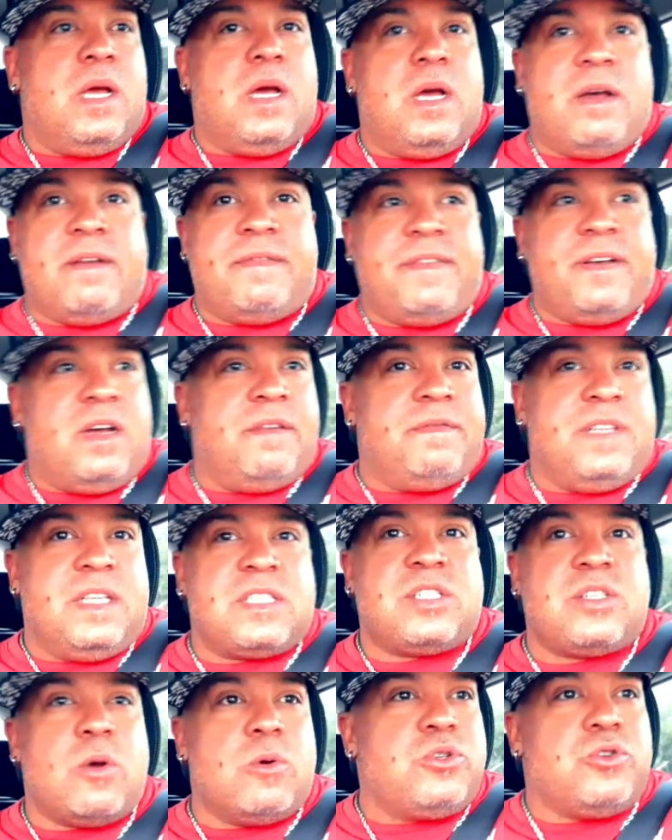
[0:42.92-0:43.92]
of, of
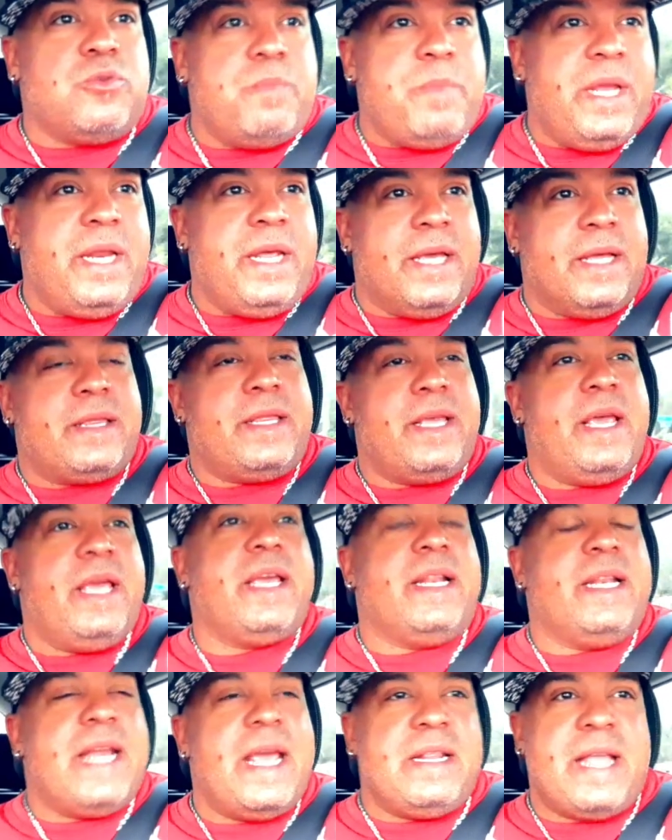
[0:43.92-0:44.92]
this social media
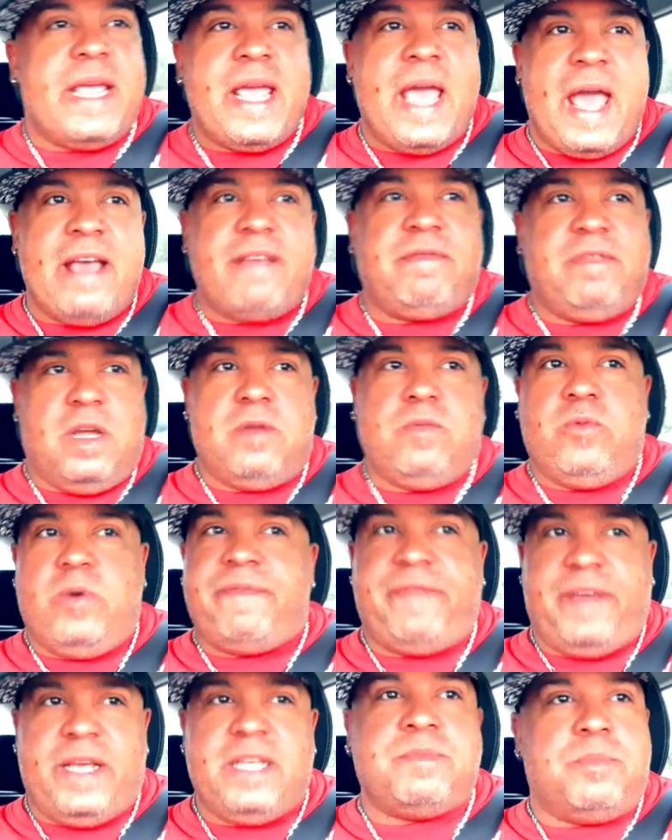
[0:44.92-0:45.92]
thing. And they, they have done
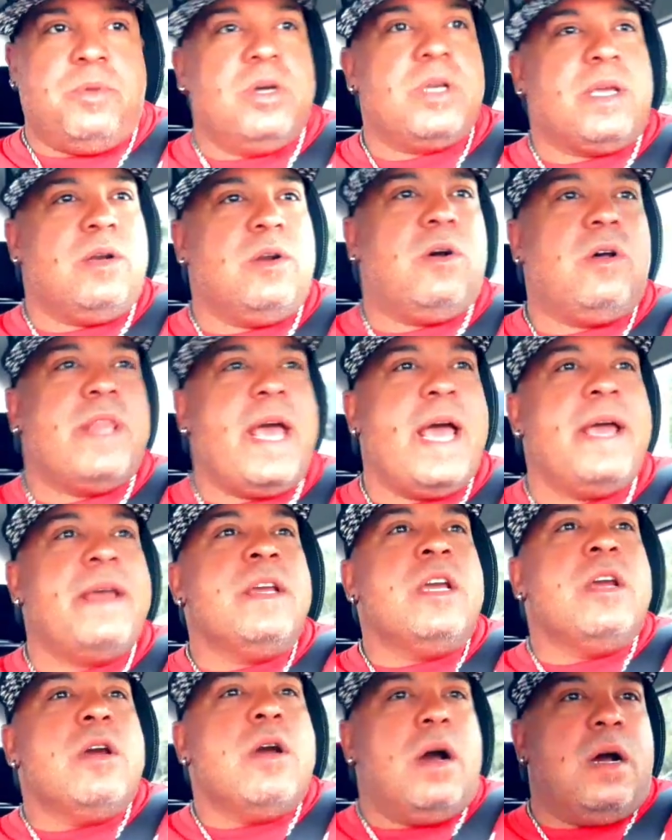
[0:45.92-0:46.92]
with Facebook and all that.
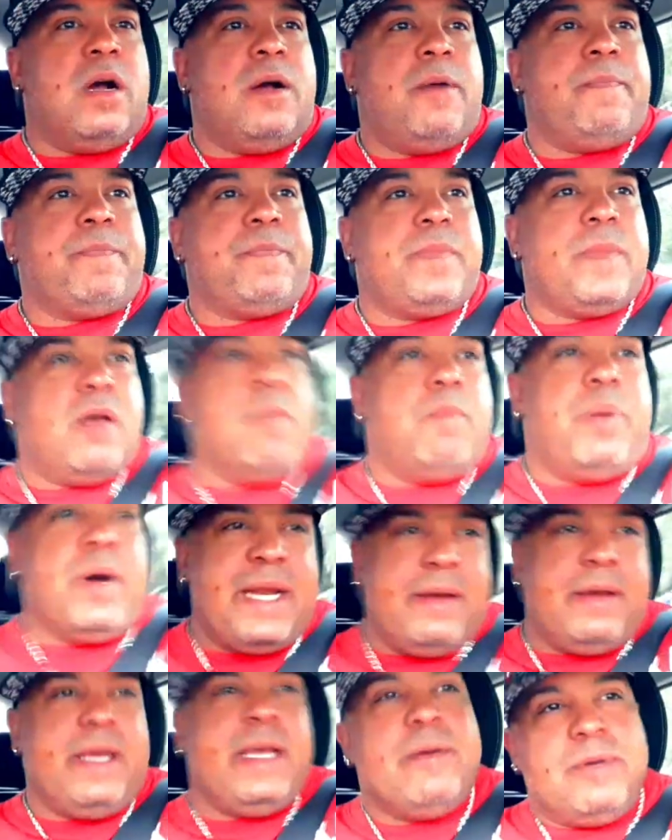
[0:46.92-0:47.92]
Um,
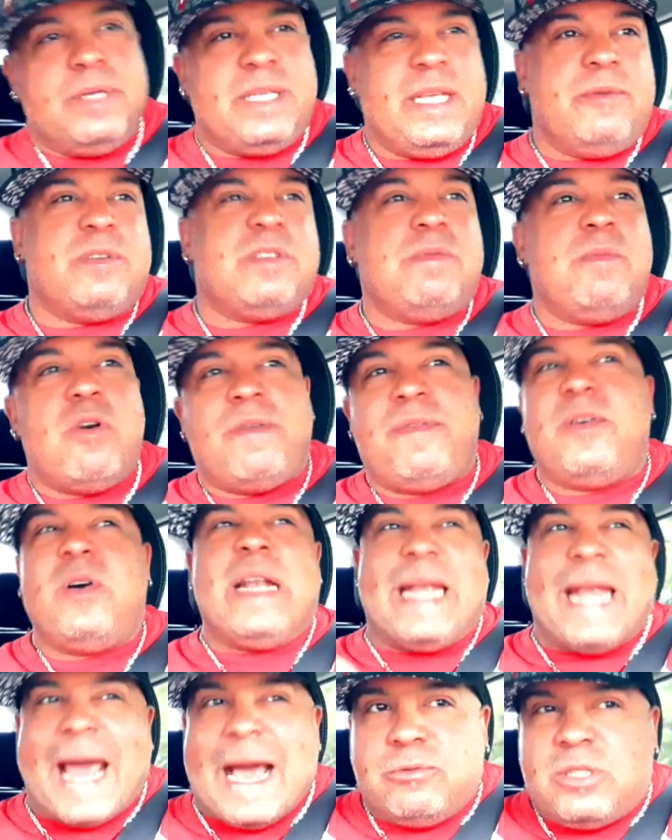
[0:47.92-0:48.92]
but it, it, was, it was more for
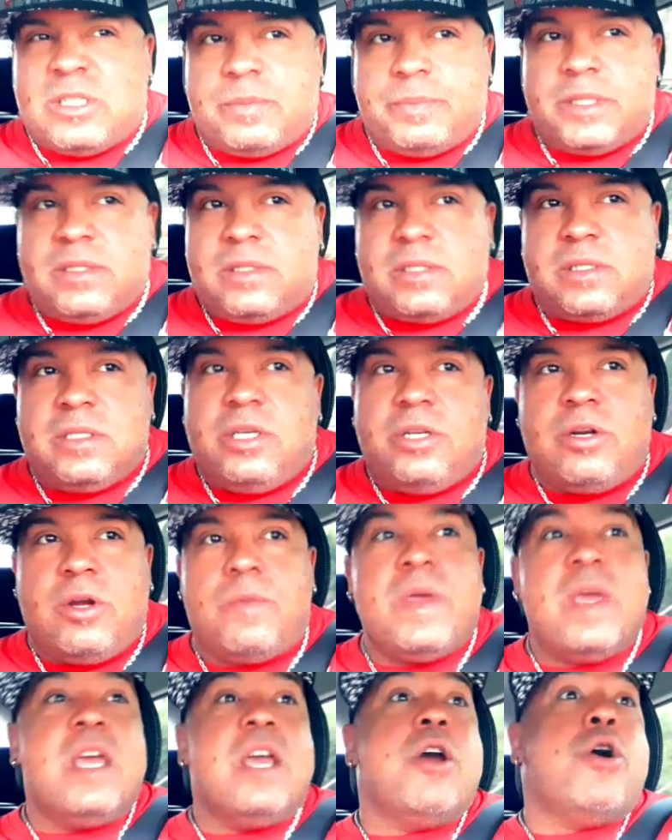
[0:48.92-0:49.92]
announcements, you know.